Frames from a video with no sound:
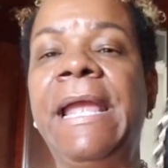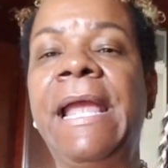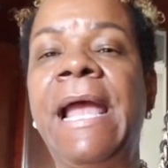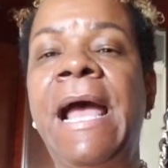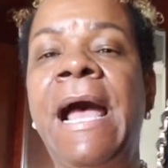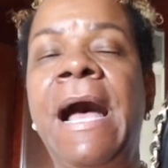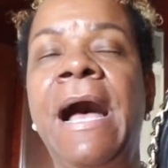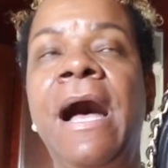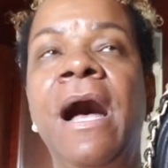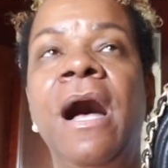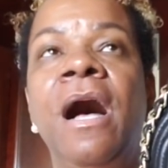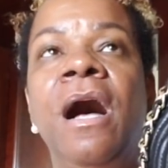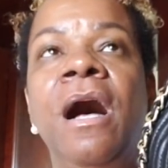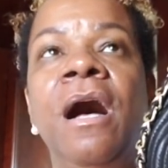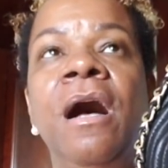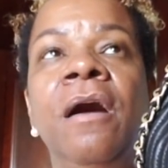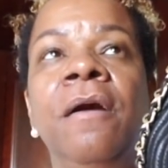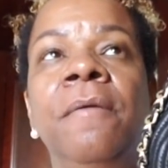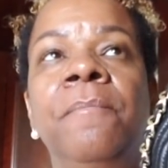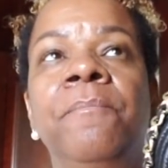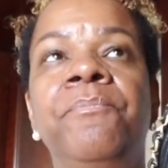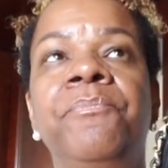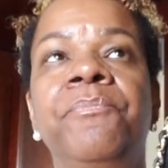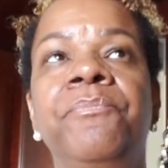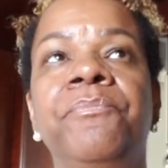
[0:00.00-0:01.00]

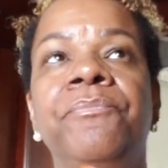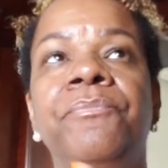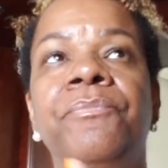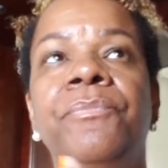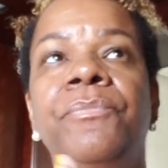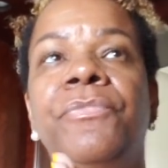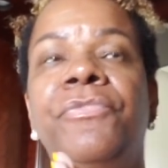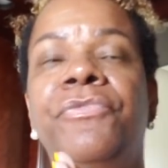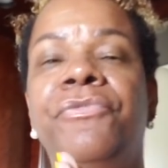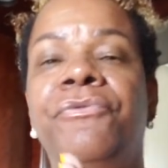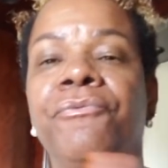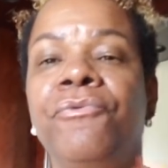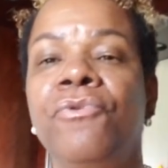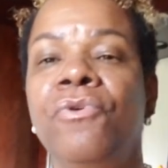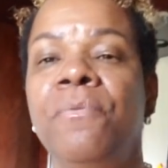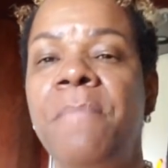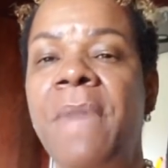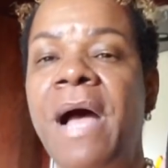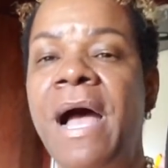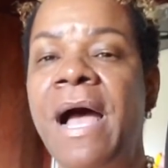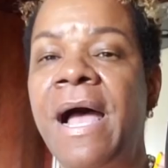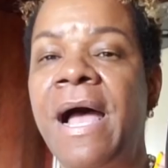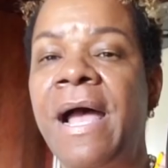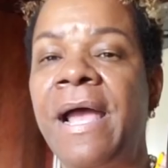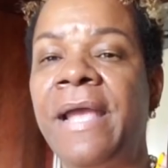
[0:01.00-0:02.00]
through
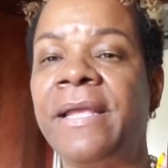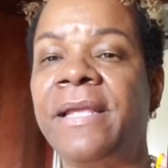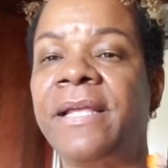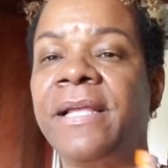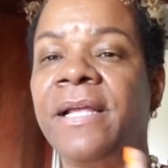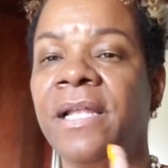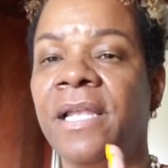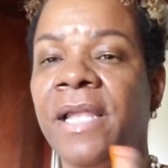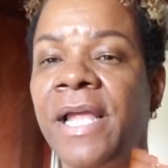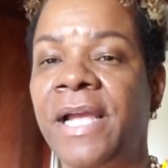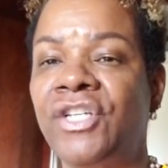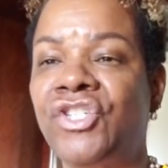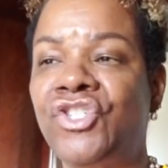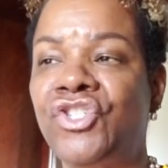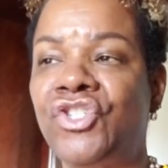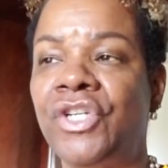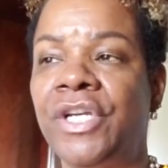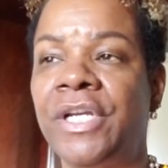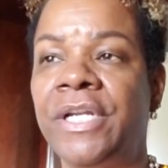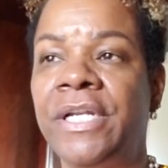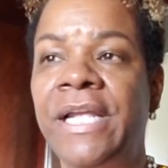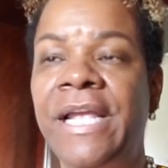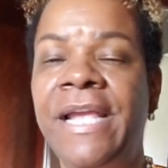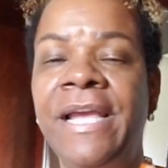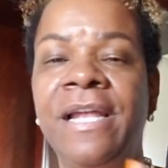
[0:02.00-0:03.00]
my collection.